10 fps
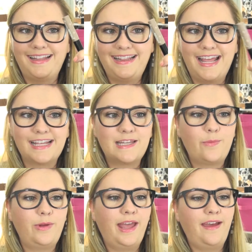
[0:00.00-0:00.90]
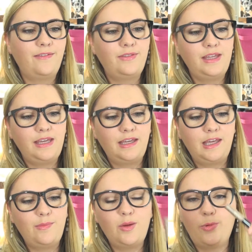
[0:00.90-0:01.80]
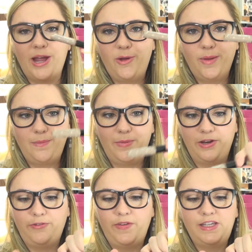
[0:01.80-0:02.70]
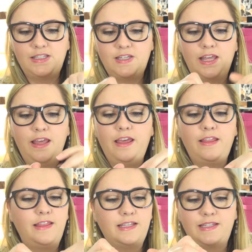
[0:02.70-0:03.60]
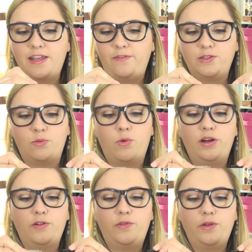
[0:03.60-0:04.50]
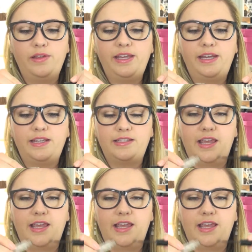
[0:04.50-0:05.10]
Next up we have the Gimme Brow by Benefit. This stuff is wonderful. It is